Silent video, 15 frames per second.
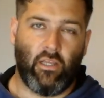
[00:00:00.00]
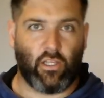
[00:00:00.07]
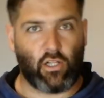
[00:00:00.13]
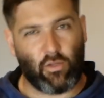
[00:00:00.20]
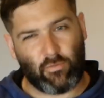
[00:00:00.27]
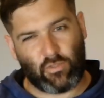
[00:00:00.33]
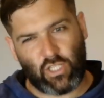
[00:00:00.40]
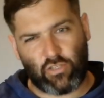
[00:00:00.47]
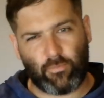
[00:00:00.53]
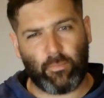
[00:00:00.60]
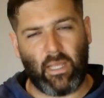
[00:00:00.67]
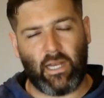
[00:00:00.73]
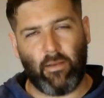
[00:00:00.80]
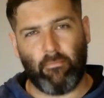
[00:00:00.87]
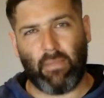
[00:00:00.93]
Just bear
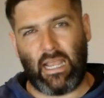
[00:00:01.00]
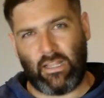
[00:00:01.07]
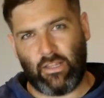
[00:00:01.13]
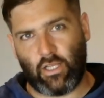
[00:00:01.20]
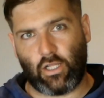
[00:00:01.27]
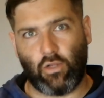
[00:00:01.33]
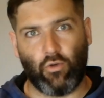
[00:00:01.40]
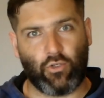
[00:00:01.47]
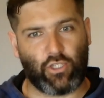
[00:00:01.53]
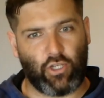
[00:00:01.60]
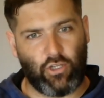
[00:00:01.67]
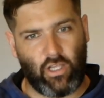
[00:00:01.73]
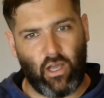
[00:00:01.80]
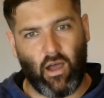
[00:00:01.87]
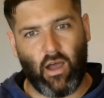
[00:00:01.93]
in mind, the closer you
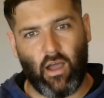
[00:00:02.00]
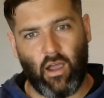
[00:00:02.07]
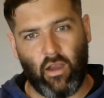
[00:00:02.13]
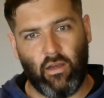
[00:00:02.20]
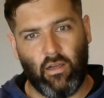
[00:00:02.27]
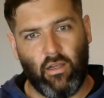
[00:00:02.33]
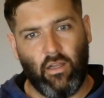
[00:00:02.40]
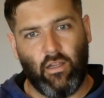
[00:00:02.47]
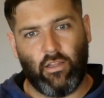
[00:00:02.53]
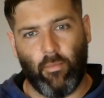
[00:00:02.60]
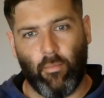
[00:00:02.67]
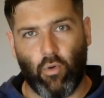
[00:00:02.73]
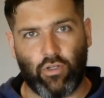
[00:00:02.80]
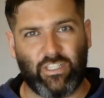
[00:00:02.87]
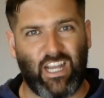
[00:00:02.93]
are, the more
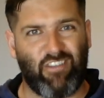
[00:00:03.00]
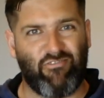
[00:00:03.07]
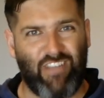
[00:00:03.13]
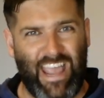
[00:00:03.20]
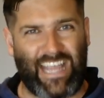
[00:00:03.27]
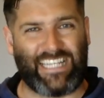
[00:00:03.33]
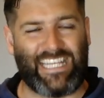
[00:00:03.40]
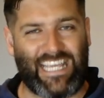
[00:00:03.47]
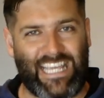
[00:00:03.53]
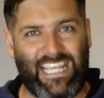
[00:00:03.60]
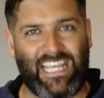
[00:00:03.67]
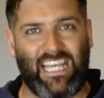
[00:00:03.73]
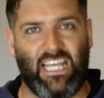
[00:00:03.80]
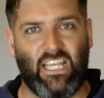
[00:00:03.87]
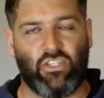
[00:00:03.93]
direct heat
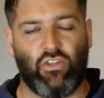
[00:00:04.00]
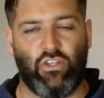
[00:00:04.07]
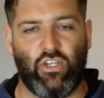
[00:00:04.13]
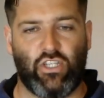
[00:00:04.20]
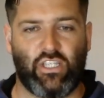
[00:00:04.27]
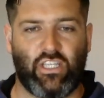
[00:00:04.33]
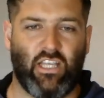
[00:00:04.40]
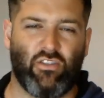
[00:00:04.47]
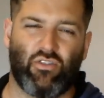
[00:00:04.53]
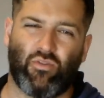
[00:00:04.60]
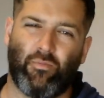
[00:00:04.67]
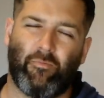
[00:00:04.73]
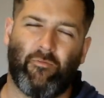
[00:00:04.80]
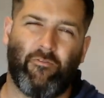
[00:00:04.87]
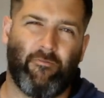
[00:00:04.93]
it is on your skin. So
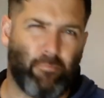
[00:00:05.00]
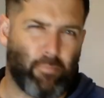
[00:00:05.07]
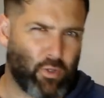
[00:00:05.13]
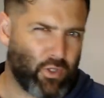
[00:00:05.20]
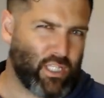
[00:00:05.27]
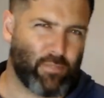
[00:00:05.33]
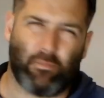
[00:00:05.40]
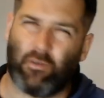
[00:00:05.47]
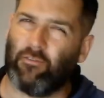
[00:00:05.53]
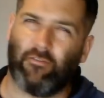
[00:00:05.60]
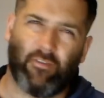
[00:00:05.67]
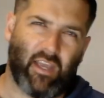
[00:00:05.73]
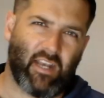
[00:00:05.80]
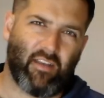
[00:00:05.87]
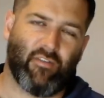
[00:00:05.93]
please be
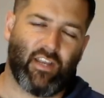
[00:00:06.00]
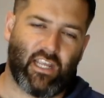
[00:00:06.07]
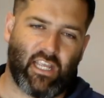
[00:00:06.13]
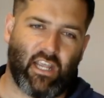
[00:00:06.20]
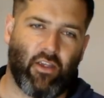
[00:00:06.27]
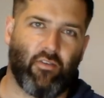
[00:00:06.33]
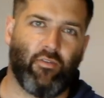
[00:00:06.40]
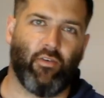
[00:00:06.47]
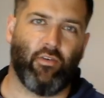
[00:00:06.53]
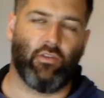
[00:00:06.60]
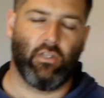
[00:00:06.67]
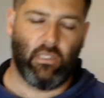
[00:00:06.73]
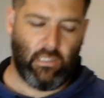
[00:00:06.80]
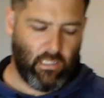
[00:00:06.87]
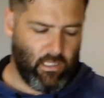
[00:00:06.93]
very, very careful.
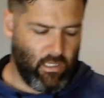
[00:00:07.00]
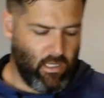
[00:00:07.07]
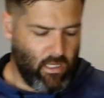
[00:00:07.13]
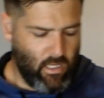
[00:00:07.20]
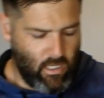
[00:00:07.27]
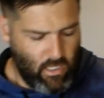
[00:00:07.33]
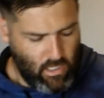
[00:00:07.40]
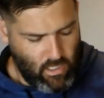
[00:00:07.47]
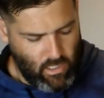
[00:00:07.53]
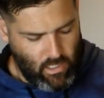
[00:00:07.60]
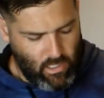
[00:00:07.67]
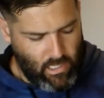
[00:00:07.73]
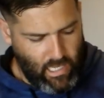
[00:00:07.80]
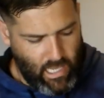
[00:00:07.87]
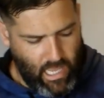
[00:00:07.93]

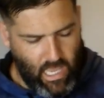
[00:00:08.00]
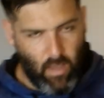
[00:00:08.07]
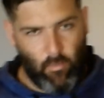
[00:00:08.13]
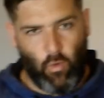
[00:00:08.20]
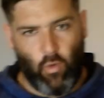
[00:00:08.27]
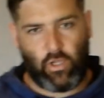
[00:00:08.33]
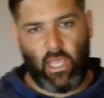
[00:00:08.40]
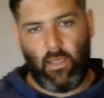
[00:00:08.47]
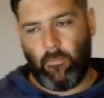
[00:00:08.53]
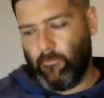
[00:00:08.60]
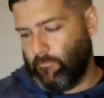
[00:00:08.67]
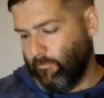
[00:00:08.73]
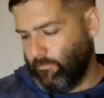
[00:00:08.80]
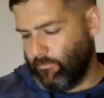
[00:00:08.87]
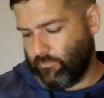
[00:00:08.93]
Okay,
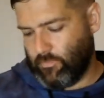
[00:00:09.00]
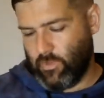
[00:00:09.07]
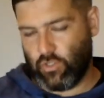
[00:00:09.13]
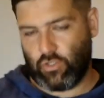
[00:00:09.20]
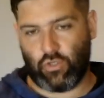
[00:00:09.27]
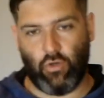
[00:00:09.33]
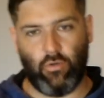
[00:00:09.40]
so.